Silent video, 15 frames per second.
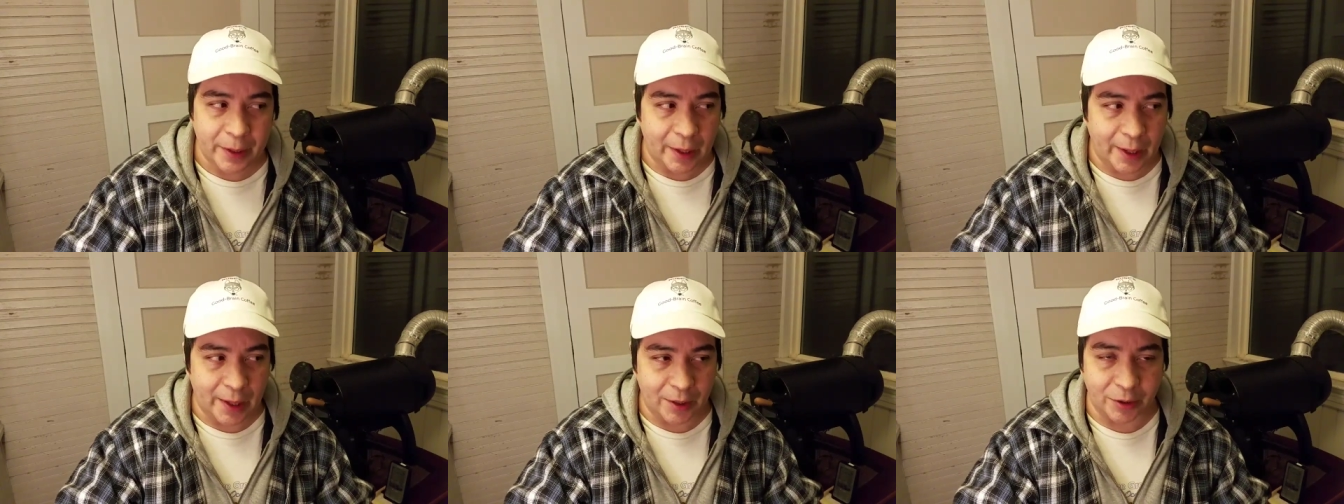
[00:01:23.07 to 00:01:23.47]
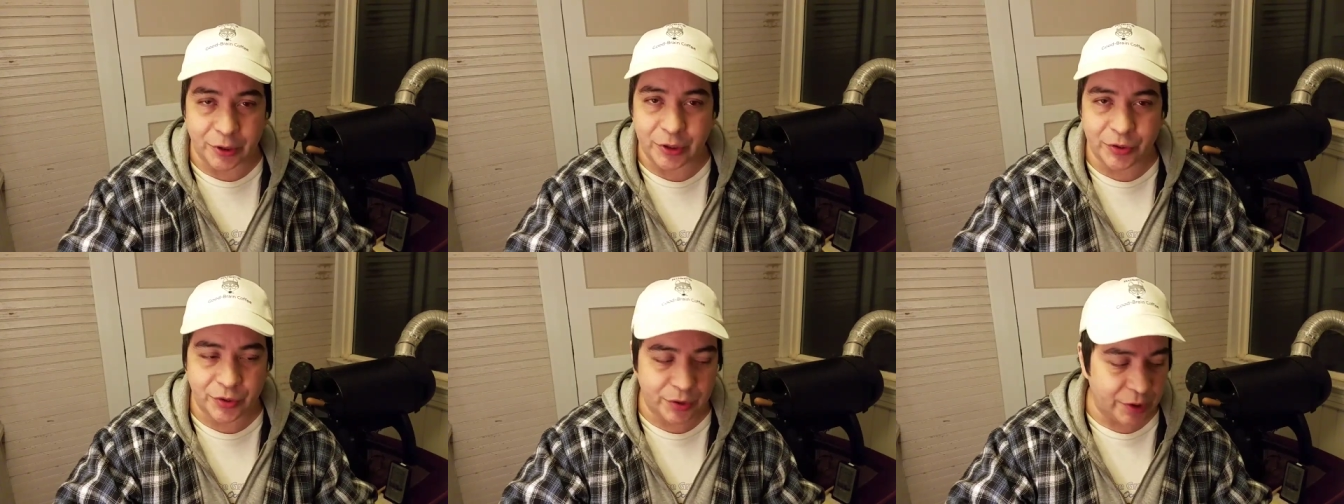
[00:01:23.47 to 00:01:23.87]
at
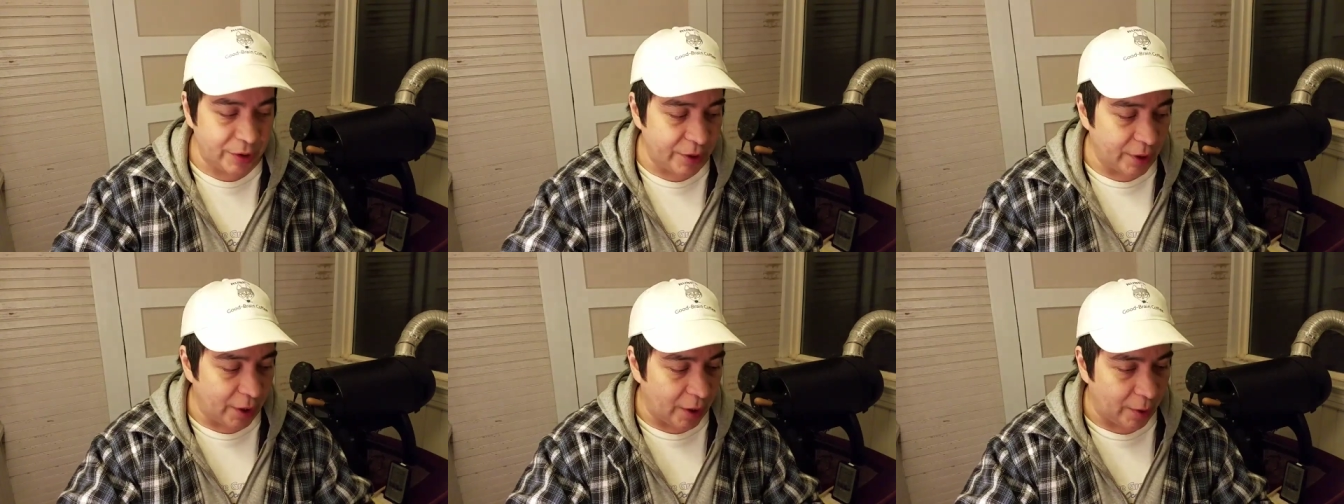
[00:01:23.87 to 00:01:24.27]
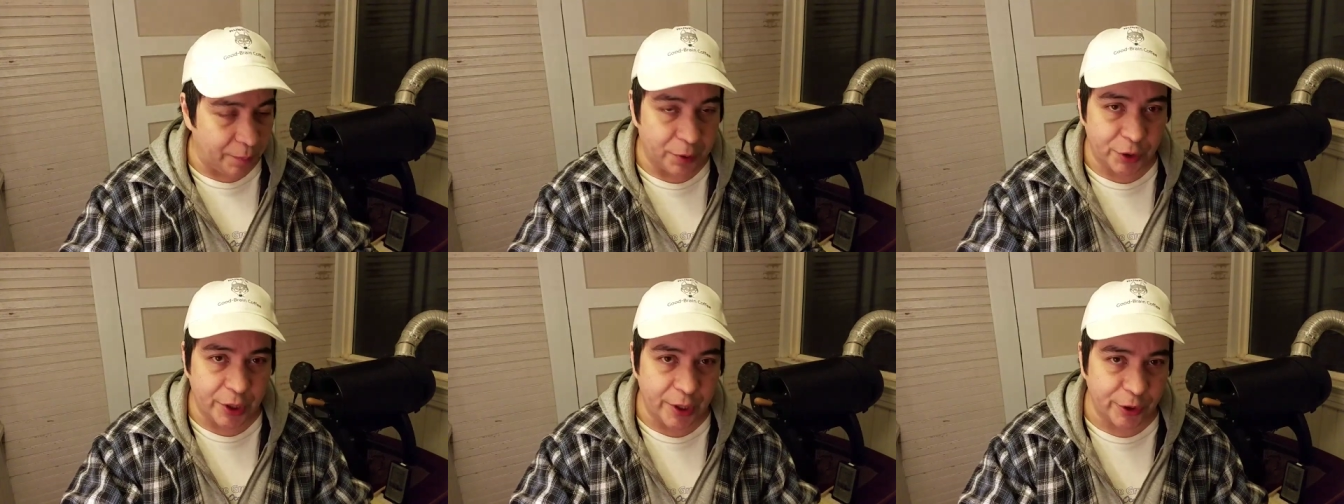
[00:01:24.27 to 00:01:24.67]
least the uh,
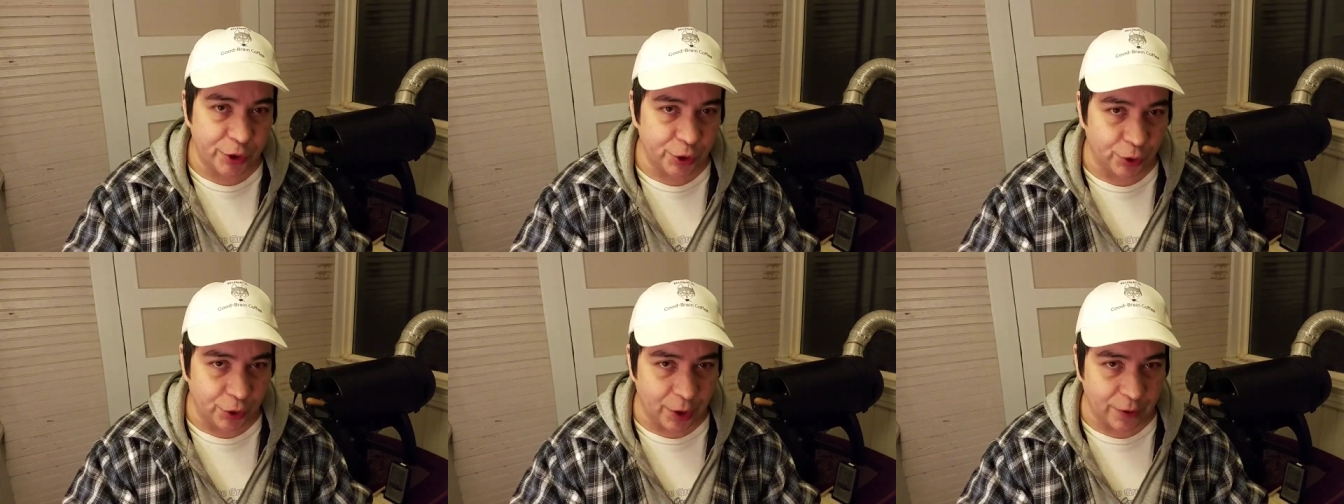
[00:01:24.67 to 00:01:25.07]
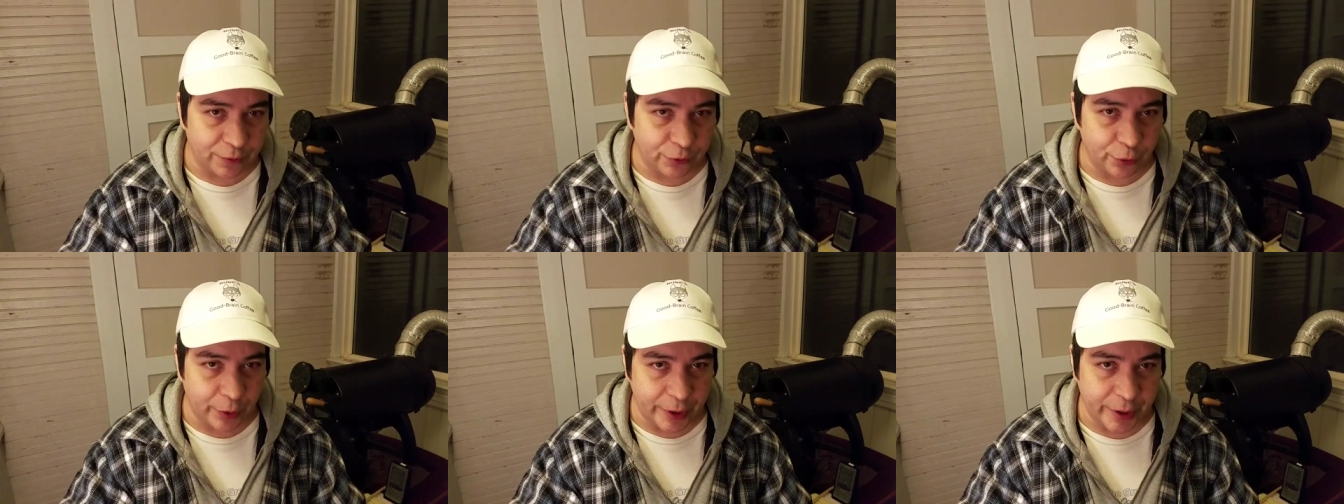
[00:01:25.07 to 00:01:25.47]
potential of
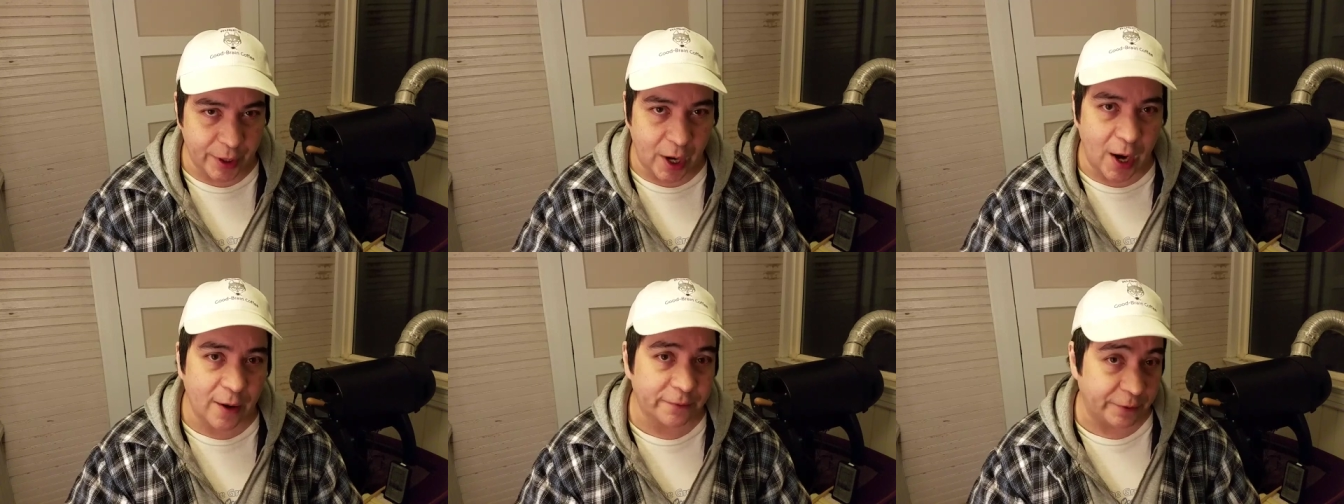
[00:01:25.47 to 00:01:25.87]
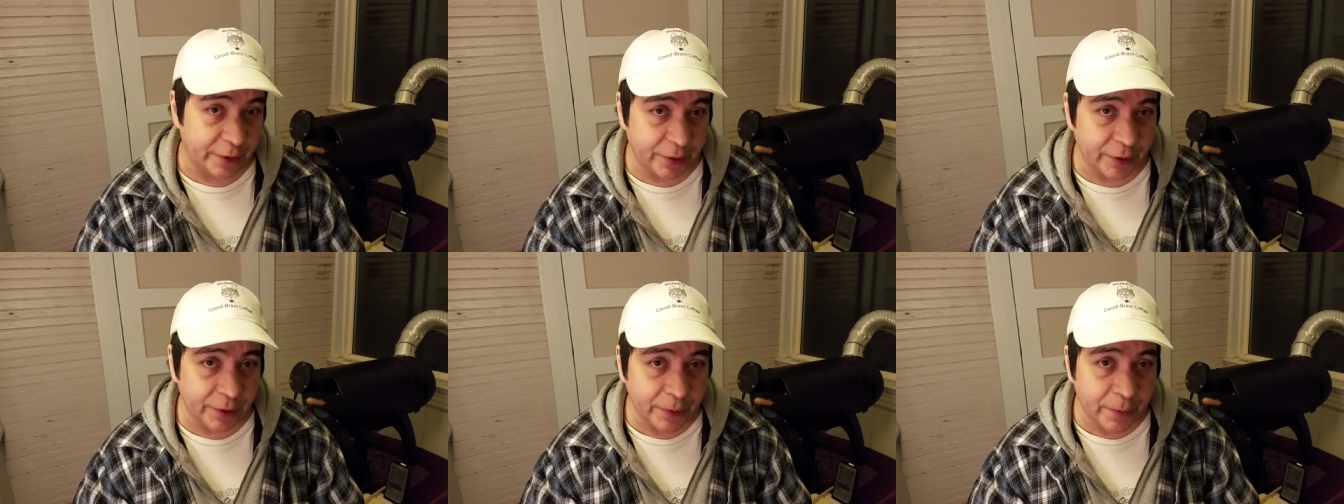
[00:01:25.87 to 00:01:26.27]
great
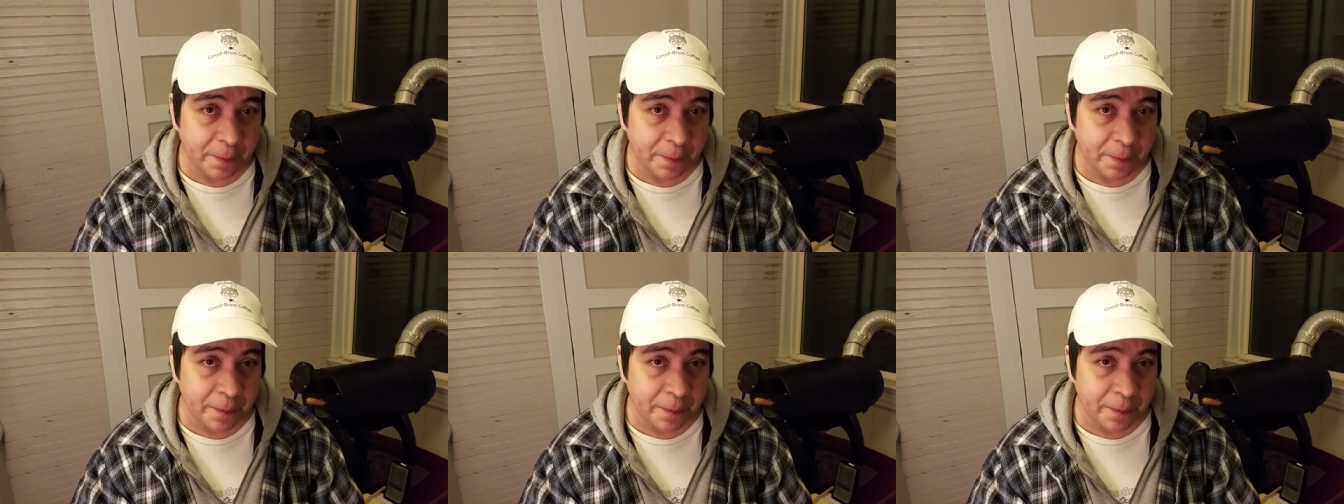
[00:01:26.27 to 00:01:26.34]
coffee